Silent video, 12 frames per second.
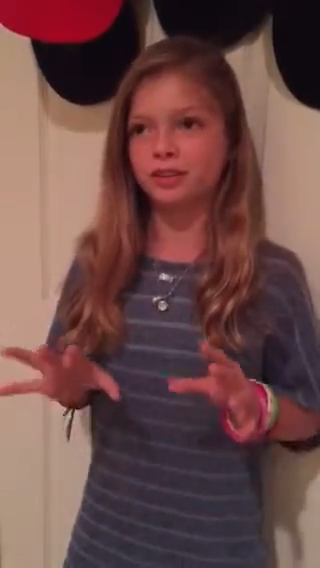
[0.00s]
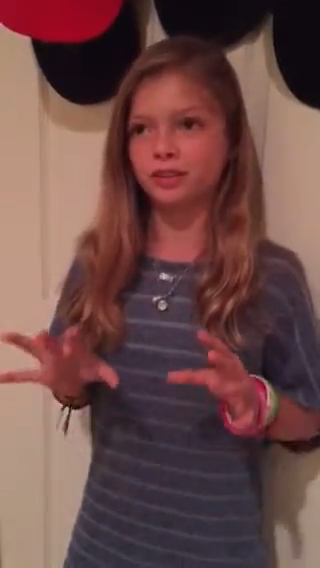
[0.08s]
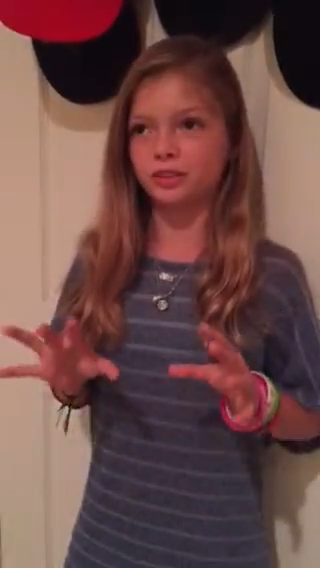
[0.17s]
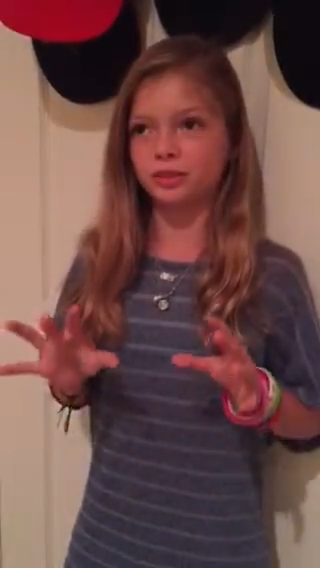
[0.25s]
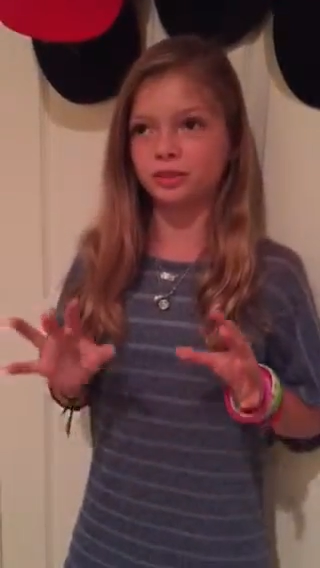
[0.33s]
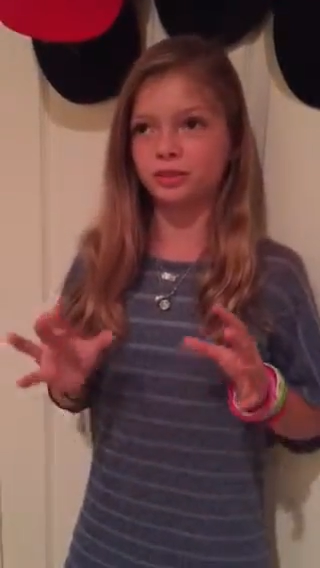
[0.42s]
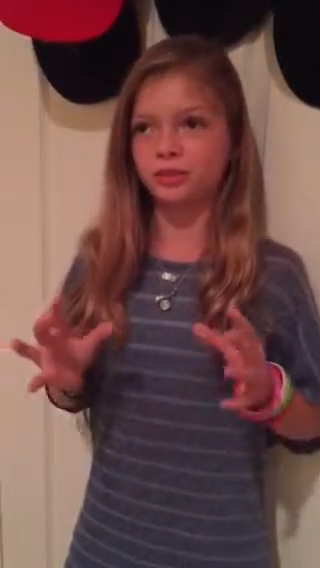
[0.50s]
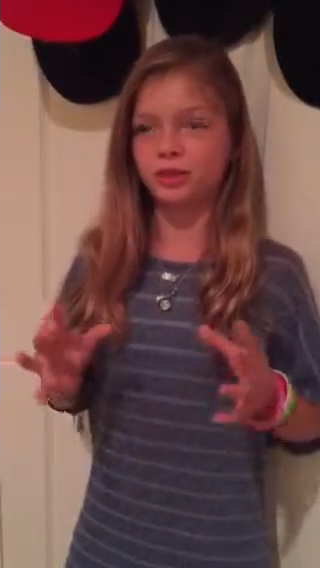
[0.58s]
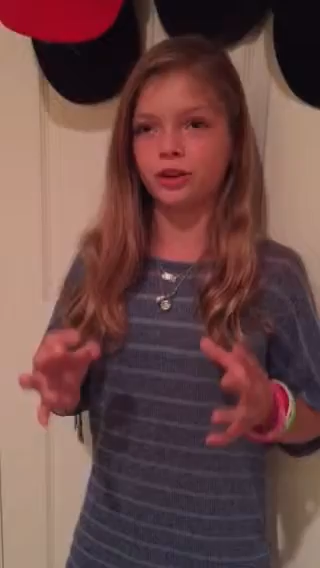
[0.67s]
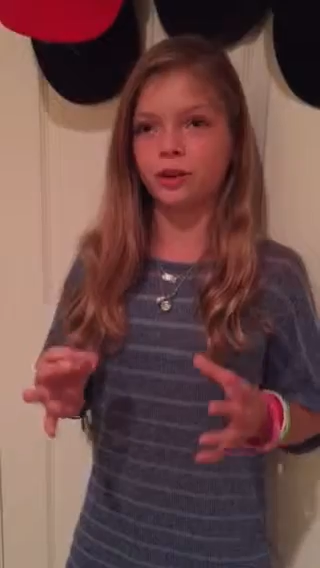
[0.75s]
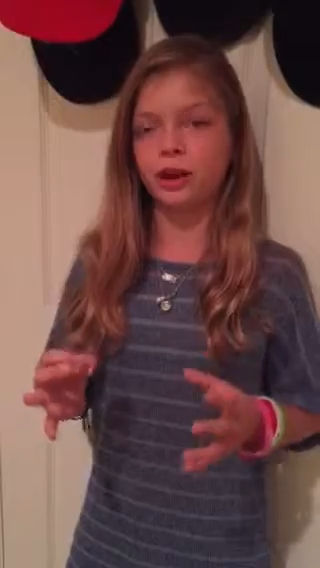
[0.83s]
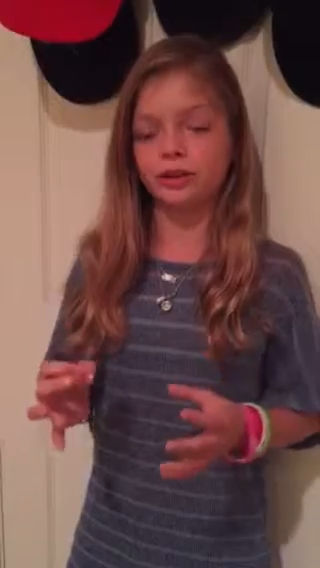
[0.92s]
to
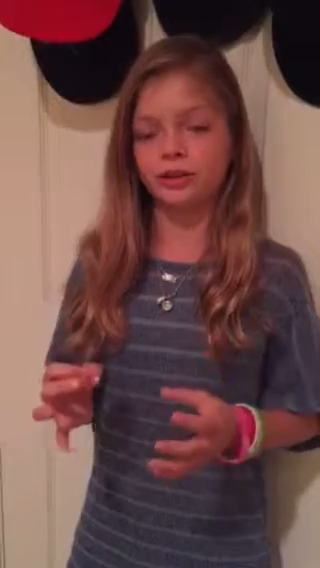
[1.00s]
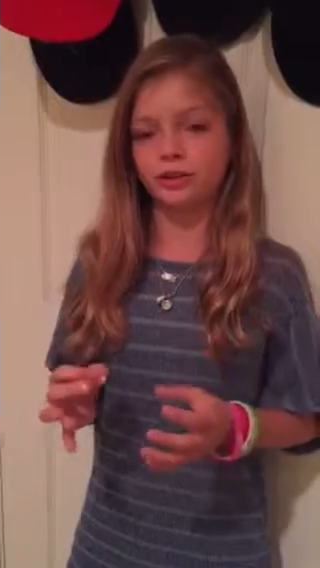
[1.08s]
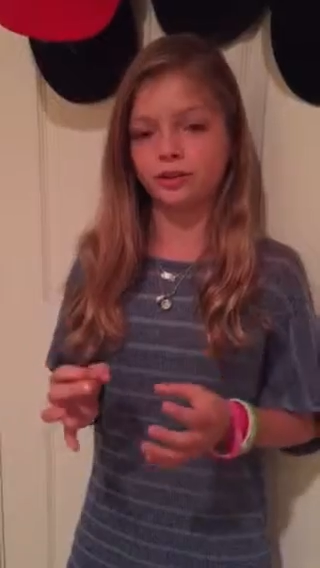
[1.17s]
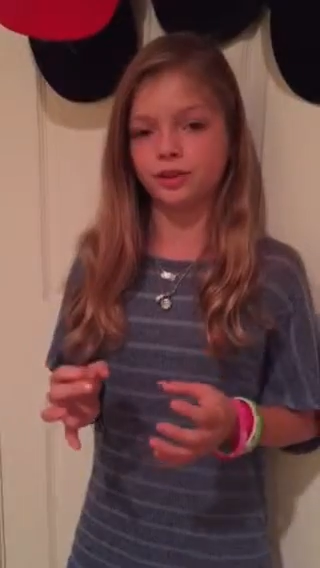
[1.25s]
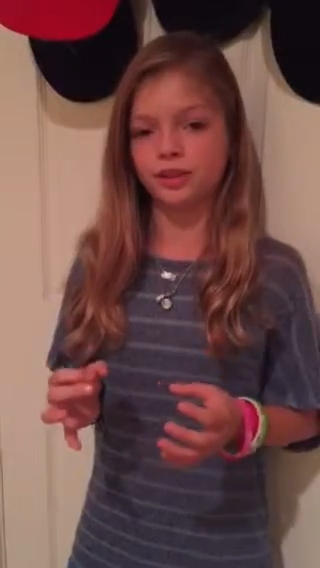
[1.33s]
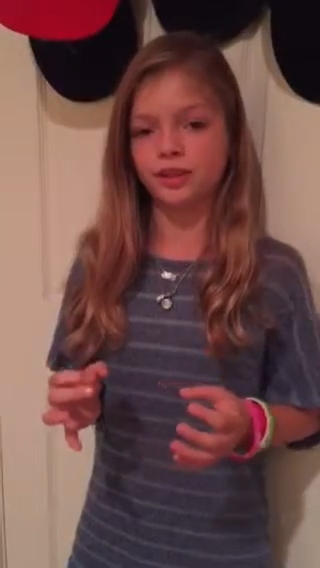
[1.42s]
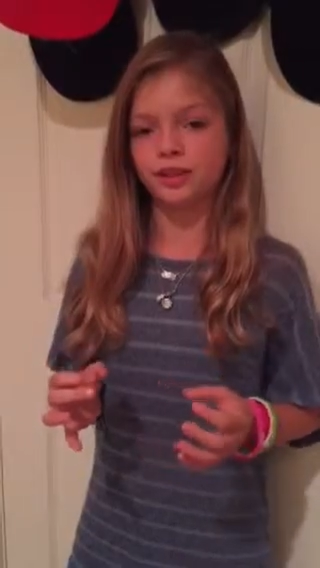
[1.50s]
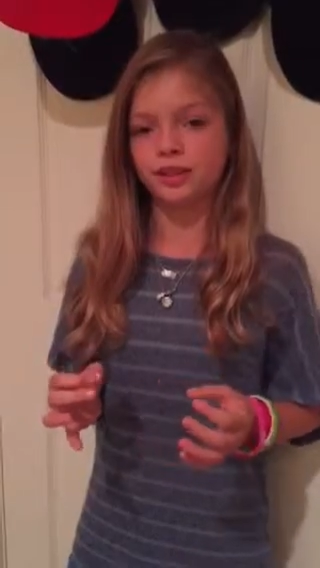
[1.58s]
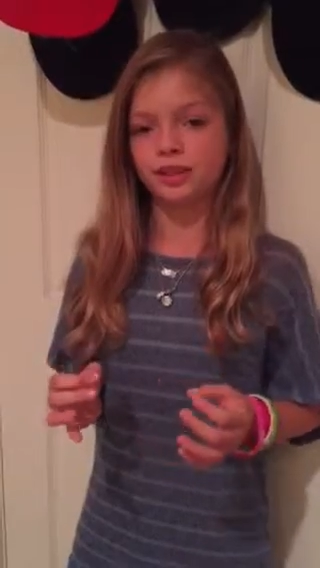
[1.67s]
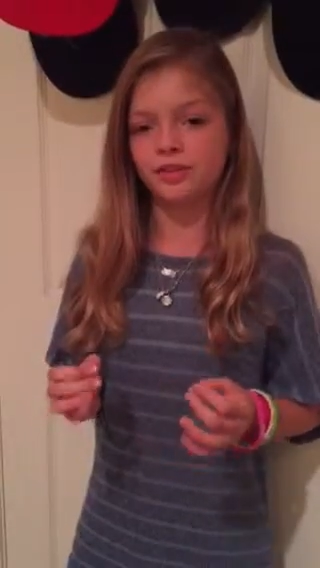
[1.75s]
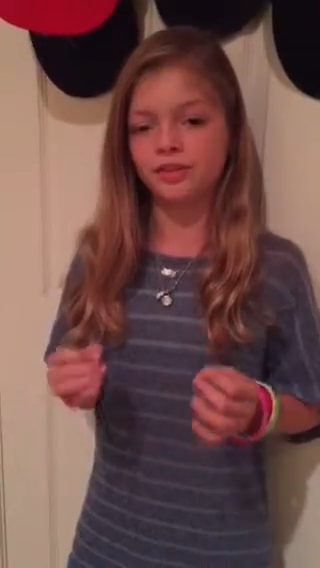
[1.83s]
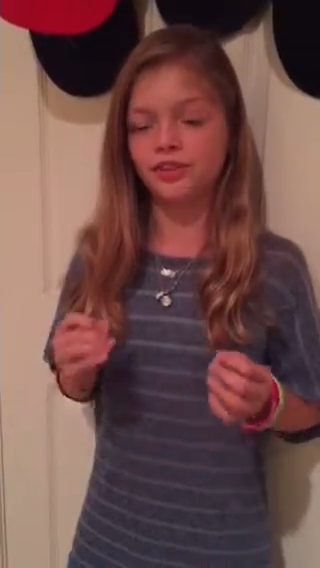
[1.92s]
know how to do it.
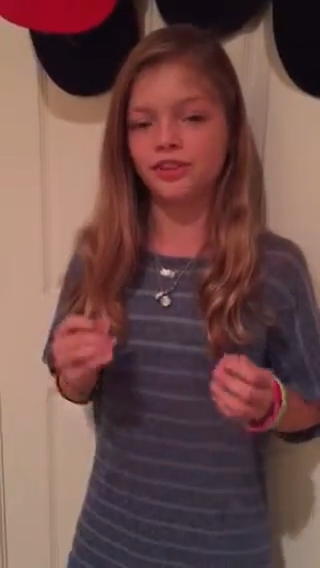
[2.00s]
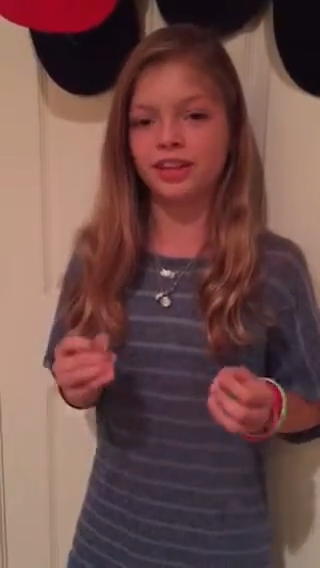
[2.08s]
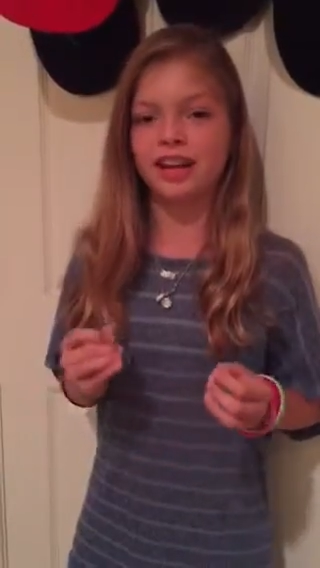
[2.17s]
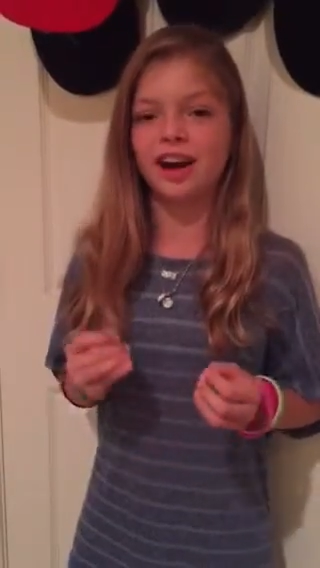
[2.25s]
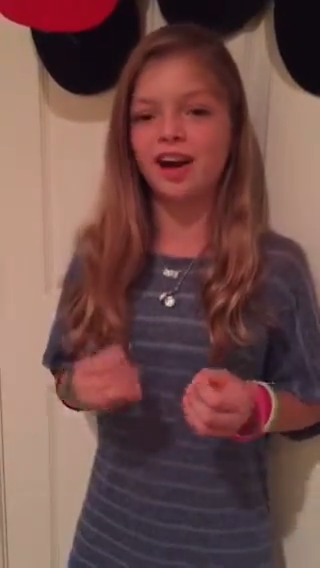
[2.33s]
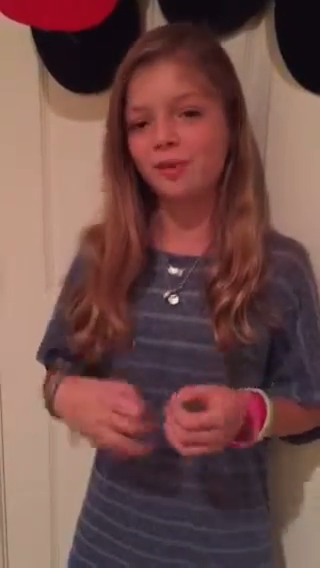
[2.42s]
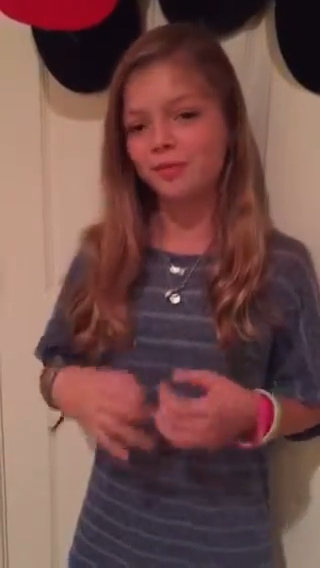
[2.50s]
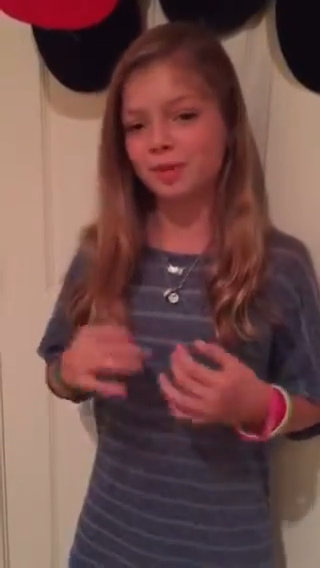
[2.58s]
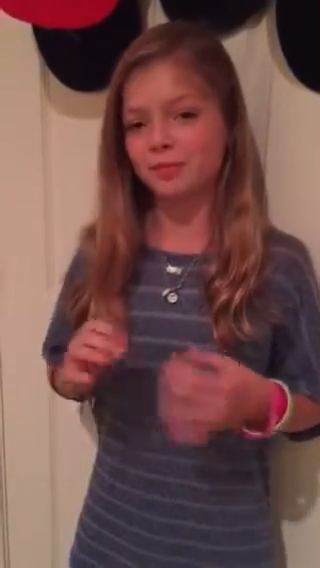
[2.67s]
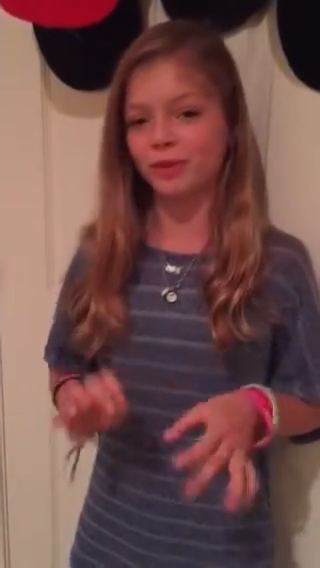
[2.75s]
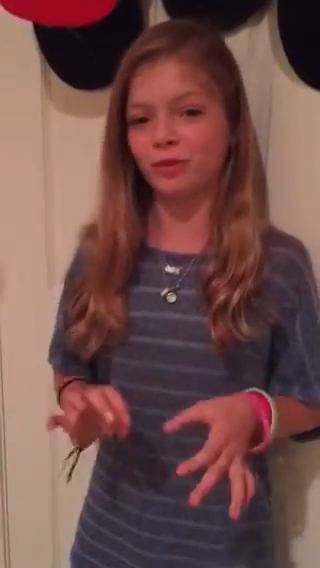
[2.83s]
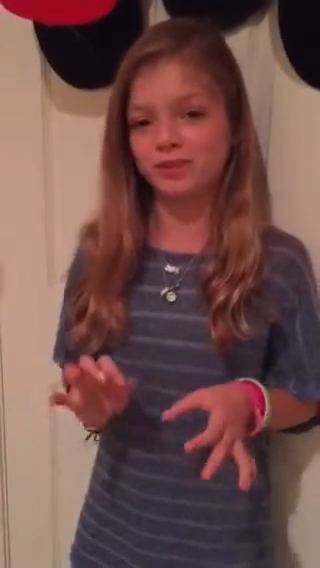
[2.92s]
If you need help,
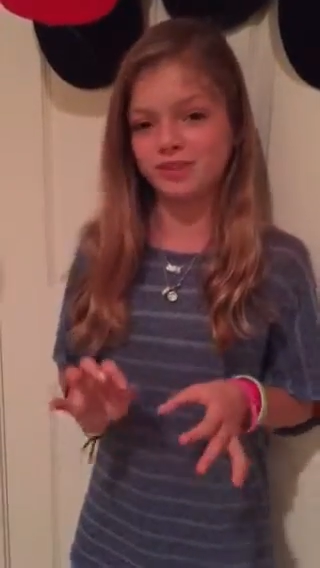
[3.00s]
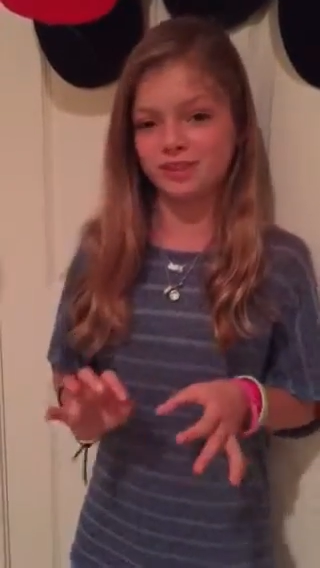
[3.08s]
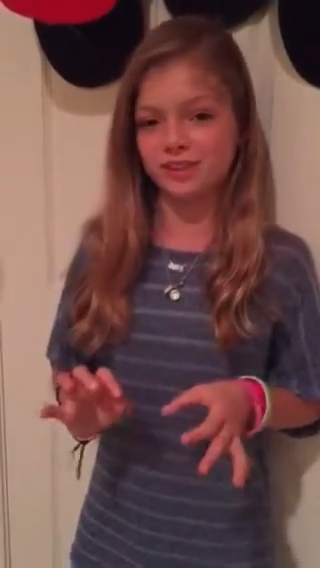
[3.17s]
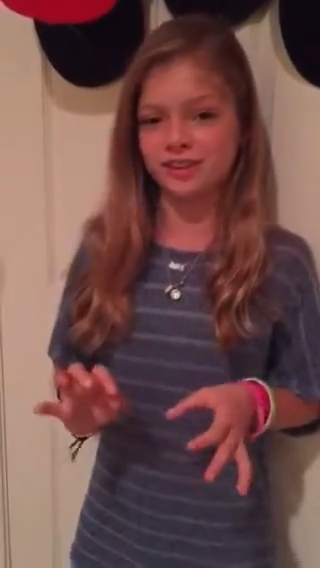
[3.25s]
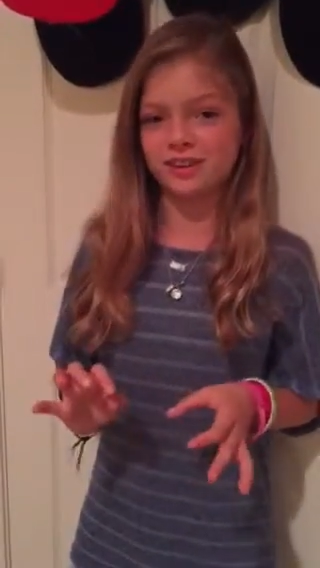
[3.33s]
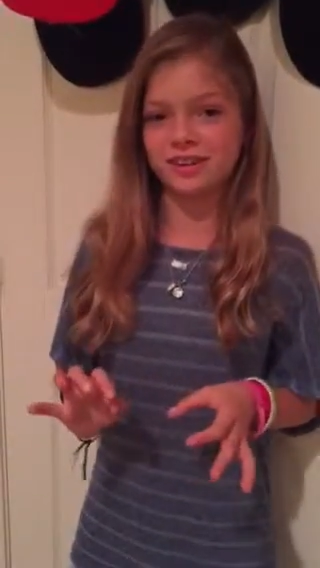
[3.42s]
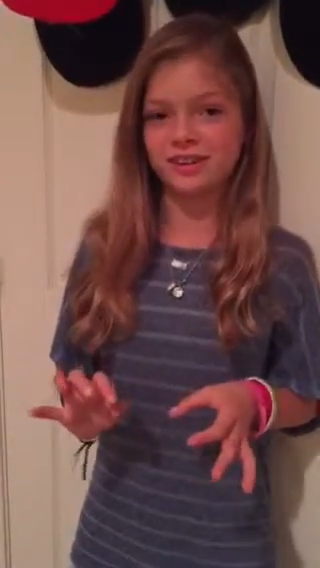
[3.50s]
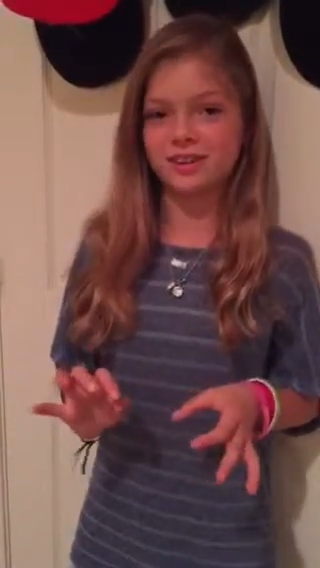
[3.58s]
I'm always here.